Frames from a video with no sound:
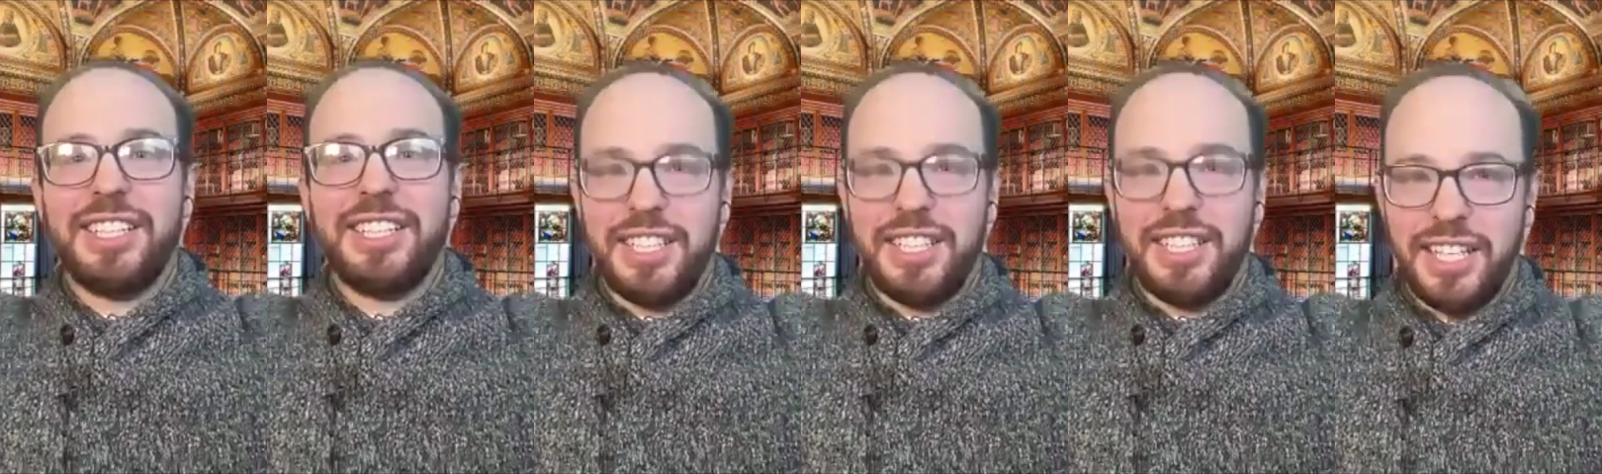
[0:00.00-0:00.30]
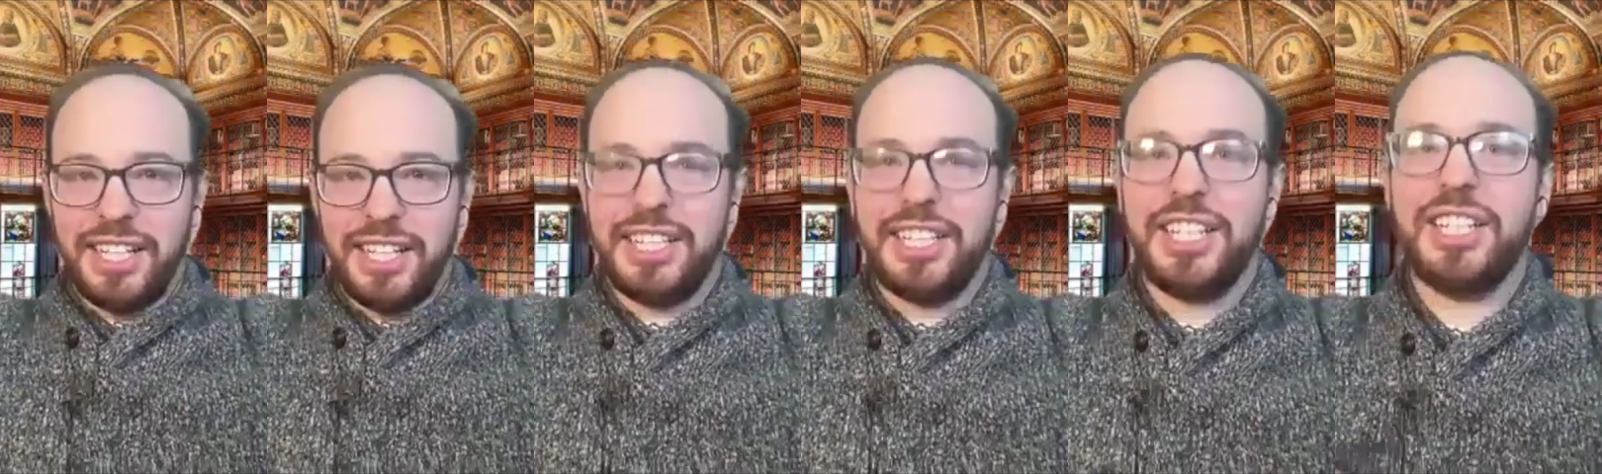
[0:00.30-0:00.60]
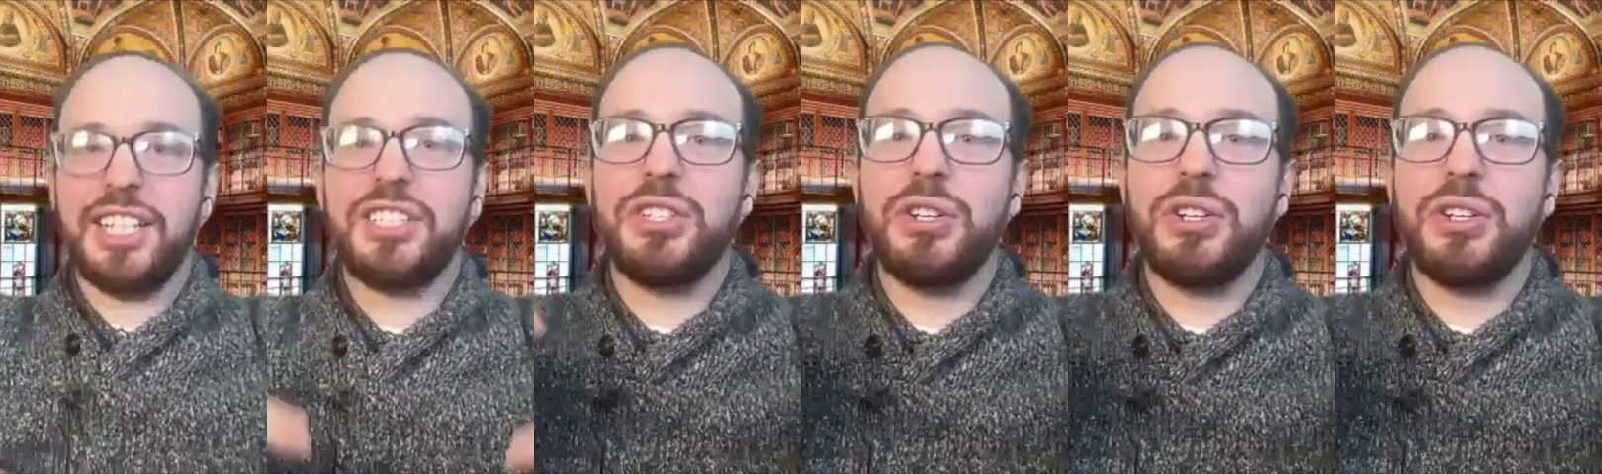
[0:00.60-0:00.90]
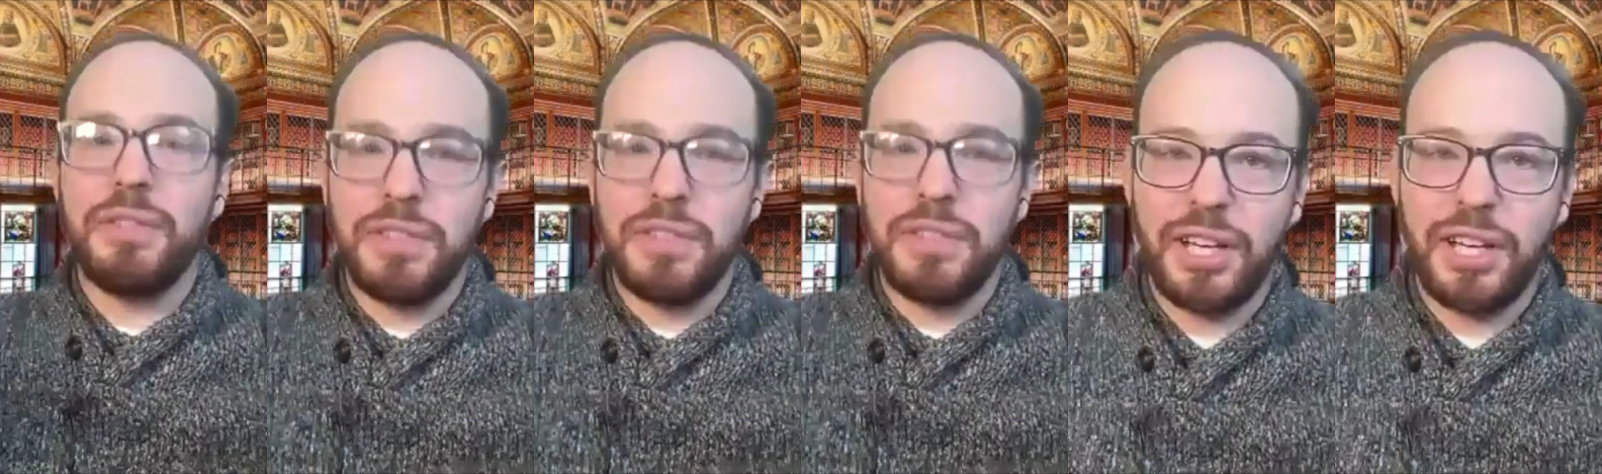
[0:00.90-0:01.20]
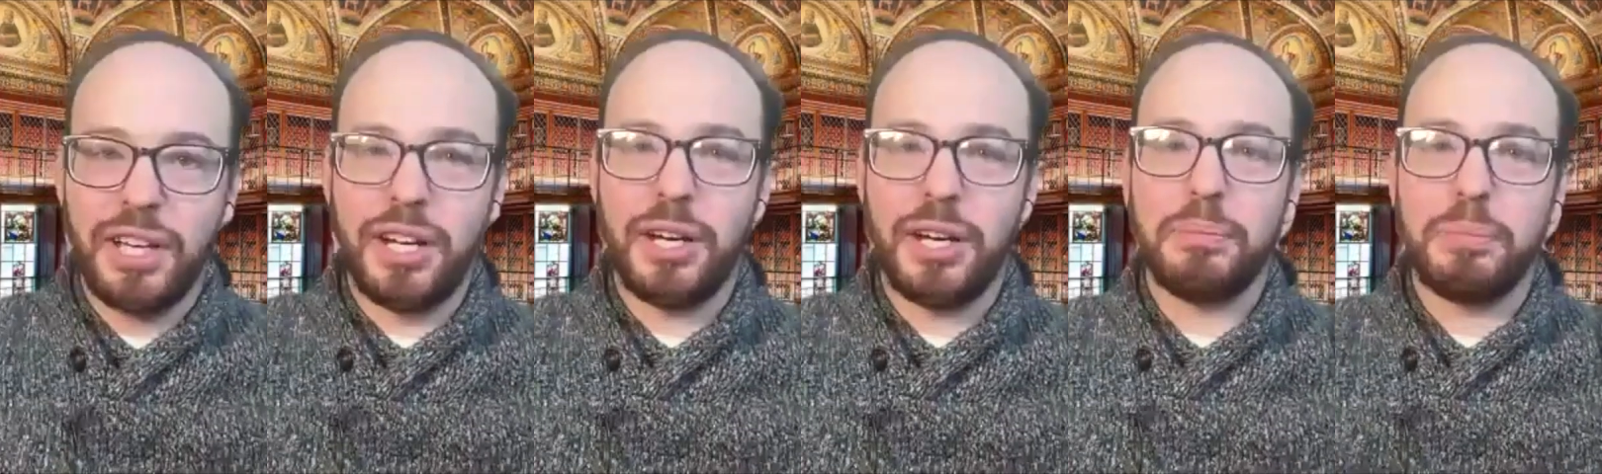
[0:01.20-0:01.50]
can get you over the
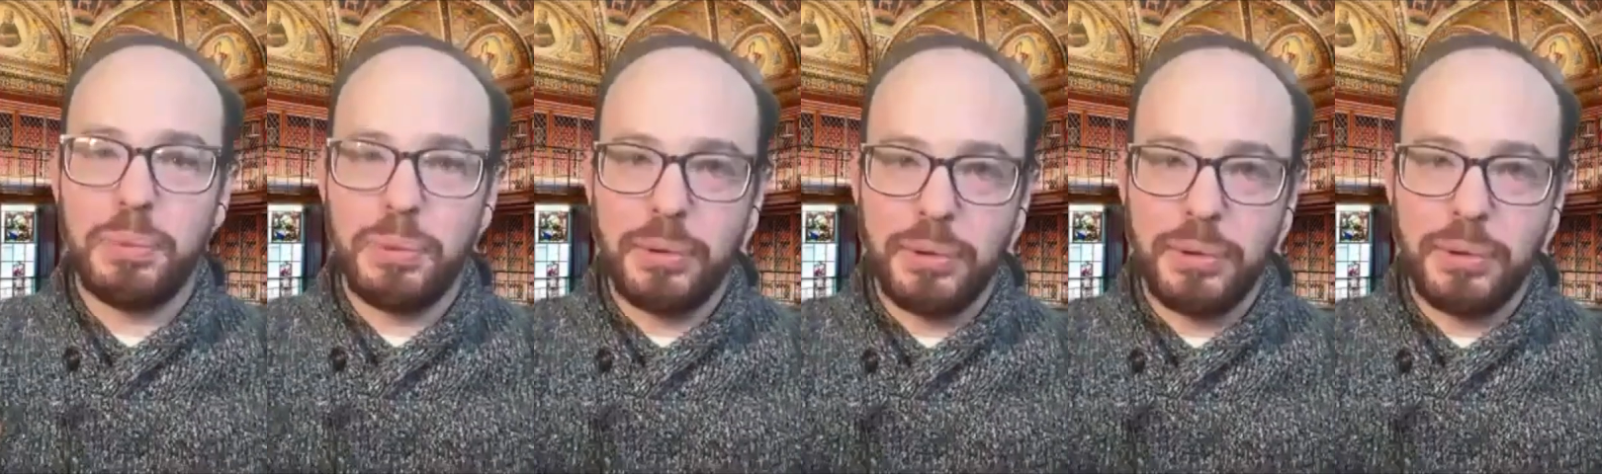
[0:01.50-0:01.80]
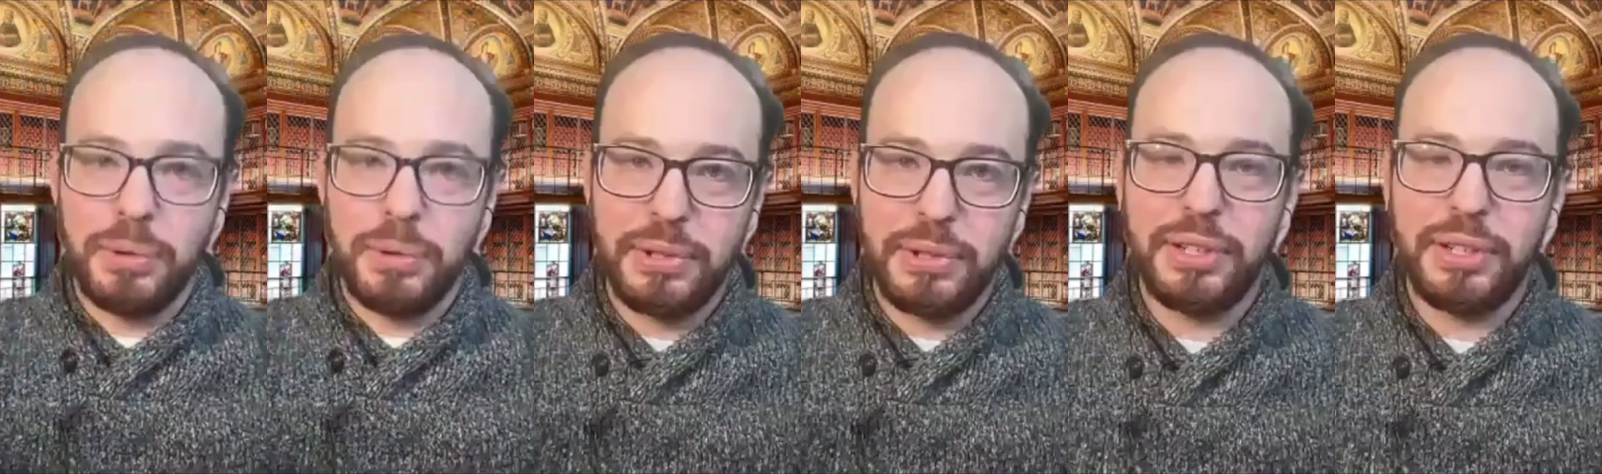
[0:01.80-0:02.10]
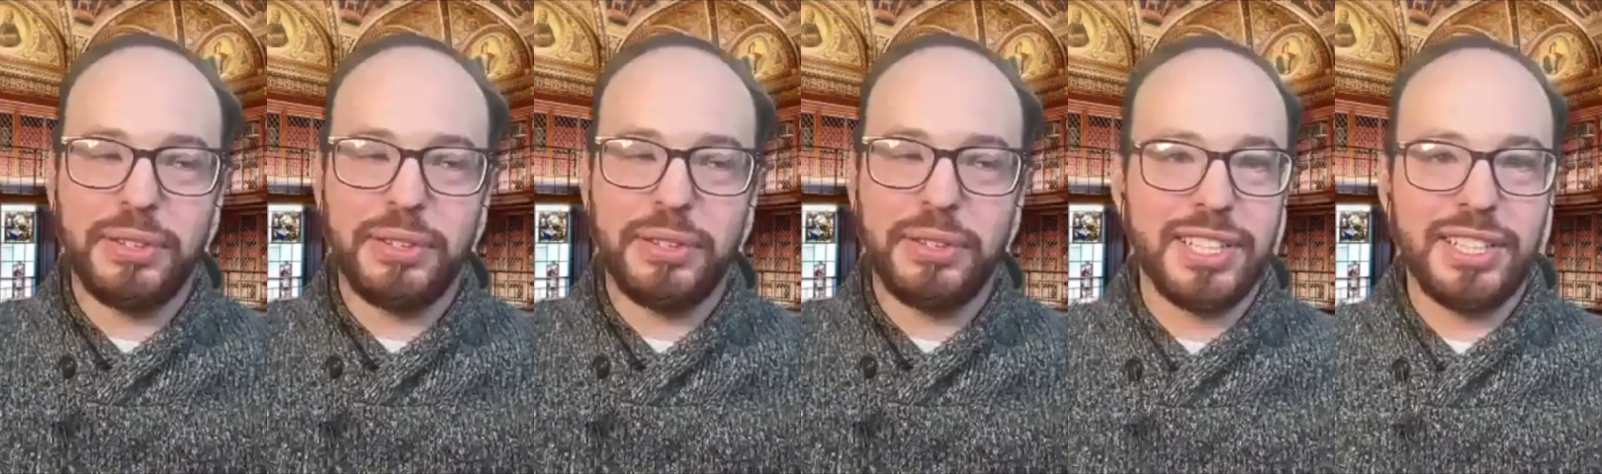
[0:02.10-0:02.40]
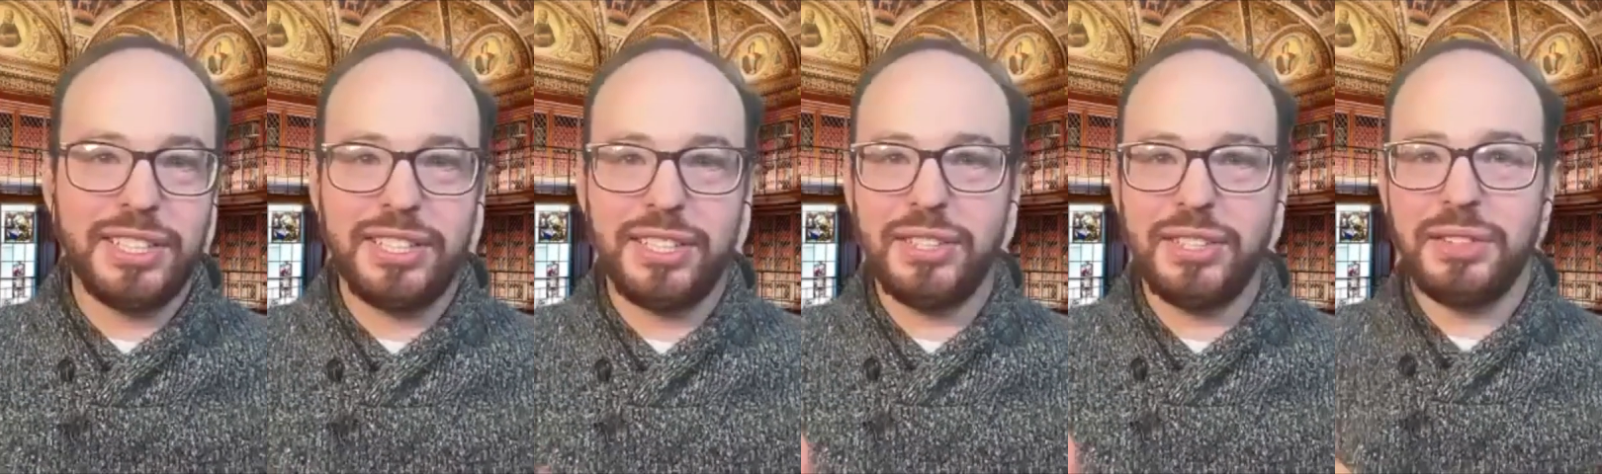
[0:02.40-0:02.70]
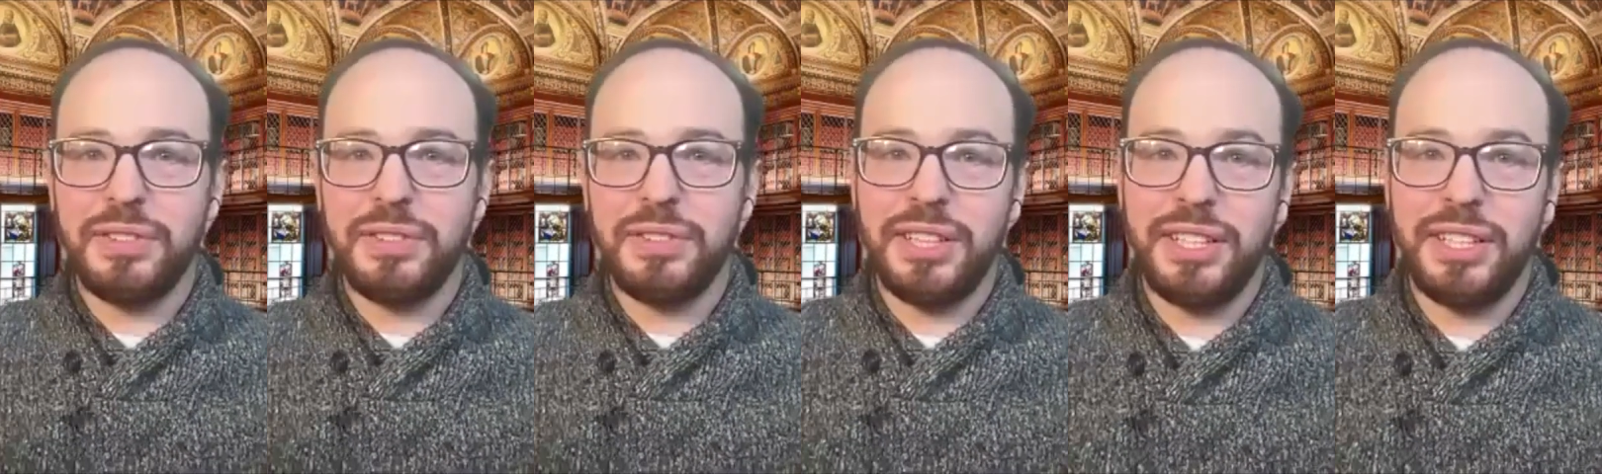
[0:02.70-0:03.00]
hump, or get you
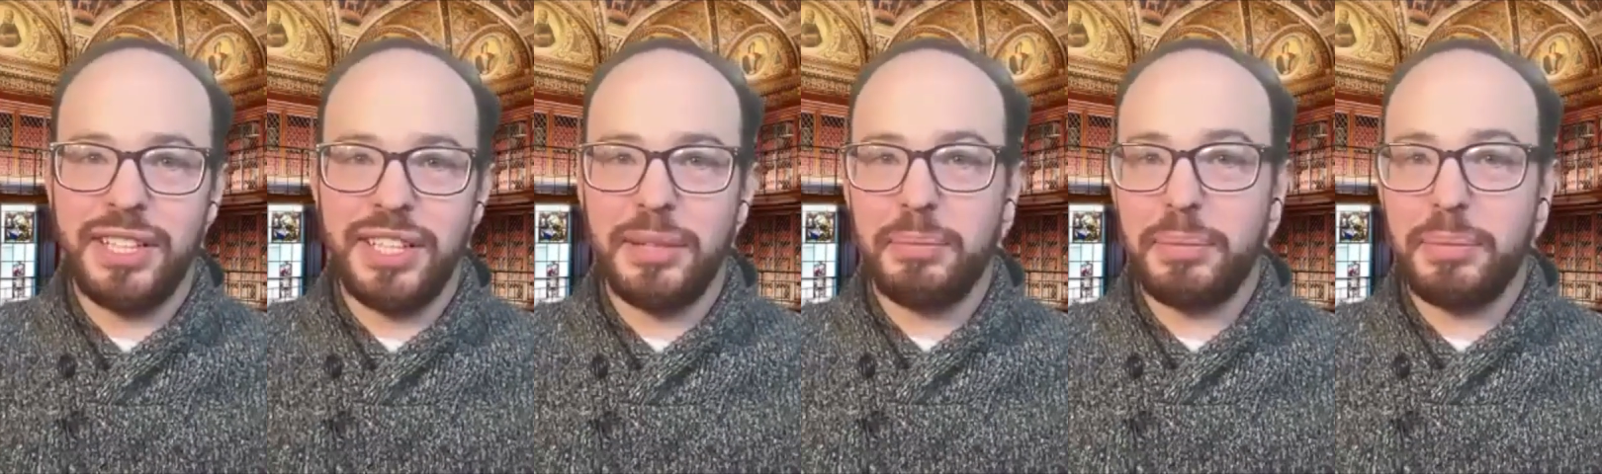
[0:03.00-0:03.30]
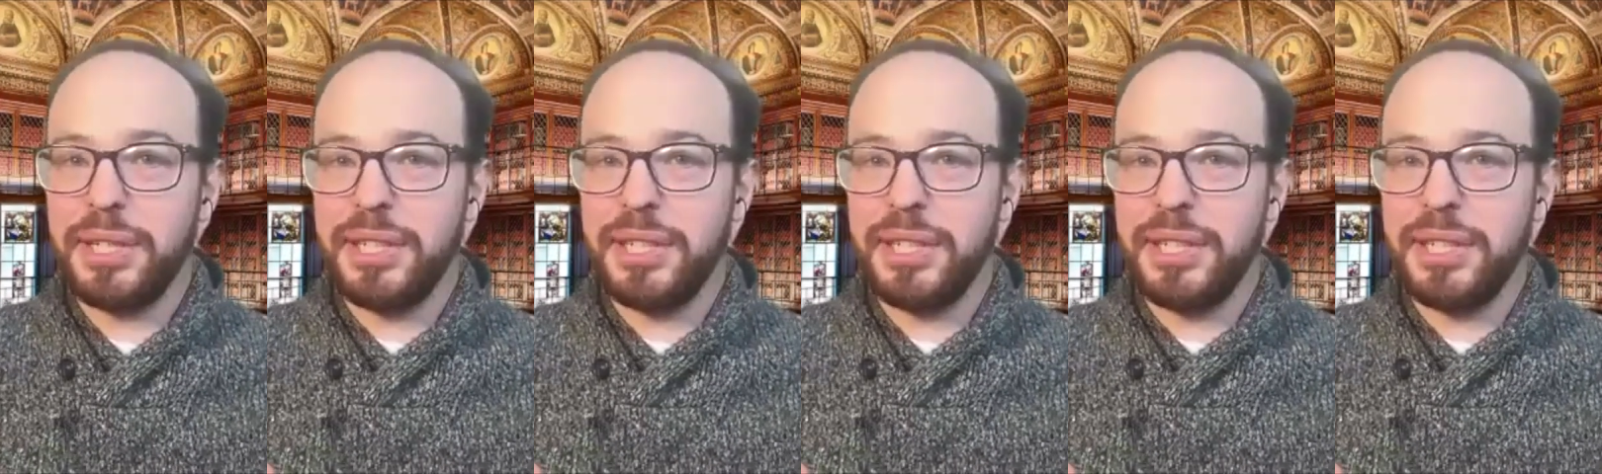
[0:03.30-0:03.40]
over the leap.